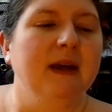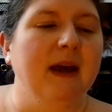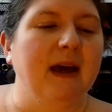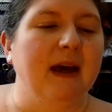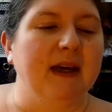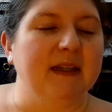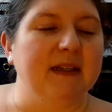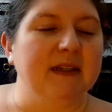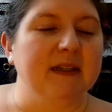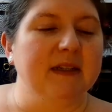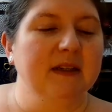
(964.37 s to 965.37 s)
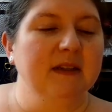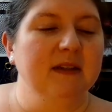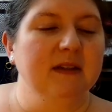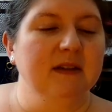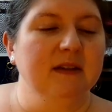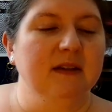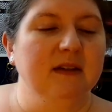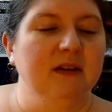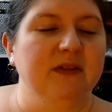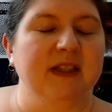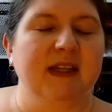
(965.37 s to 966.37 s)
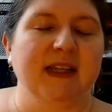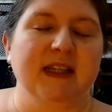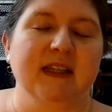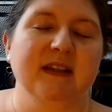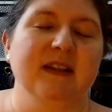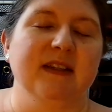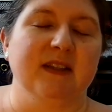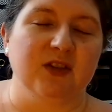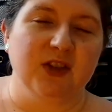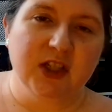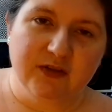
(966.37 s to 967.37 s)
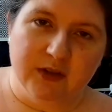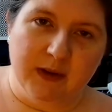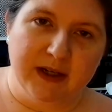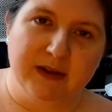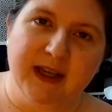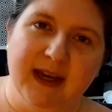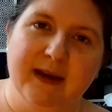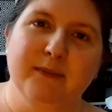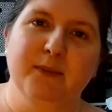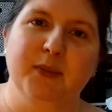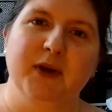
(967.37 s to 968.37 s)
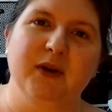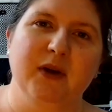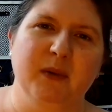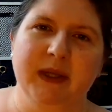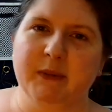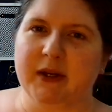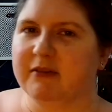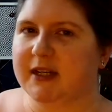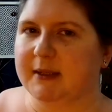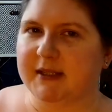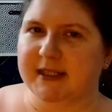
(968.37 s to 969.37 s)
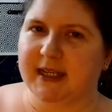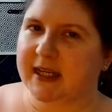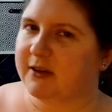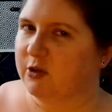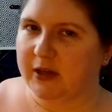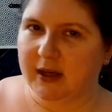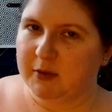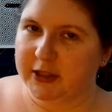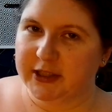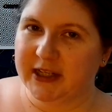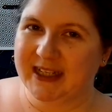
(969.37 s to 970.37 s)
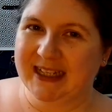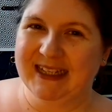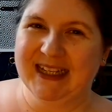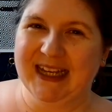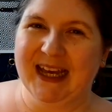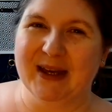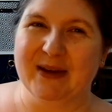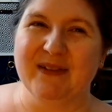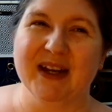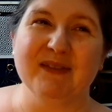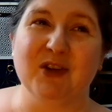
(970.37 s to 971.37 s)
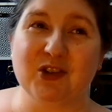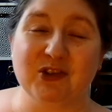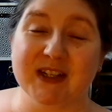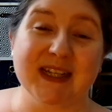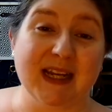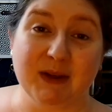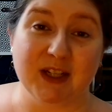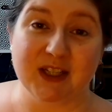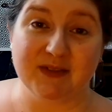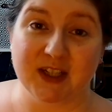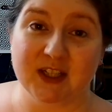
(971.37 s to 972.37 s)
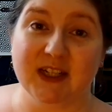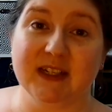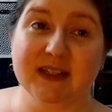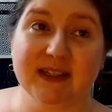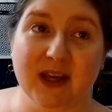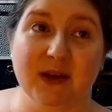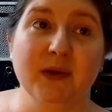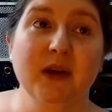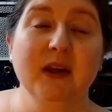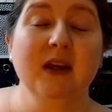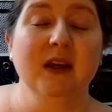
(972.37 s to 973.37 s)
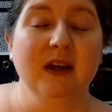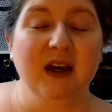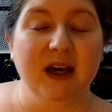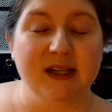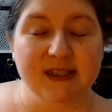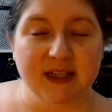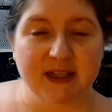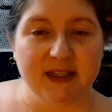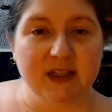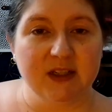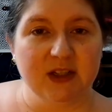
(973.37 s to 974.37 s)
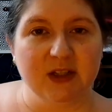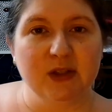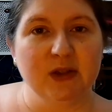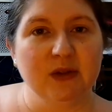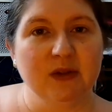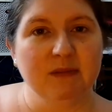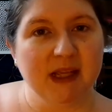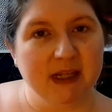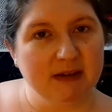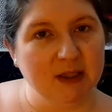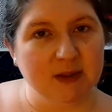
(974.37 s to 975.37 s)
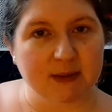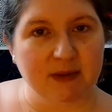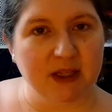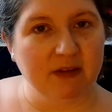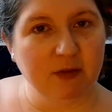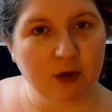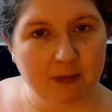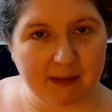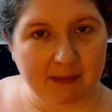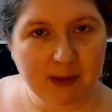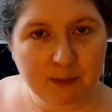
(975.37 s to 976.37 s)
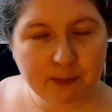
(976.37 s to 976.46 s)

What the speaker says: And obviously it's not due for a while yet, but we won't really be seeing her all that much. And I'm not sure exactly when she's finishing. So I decided to make her a little something for the baby.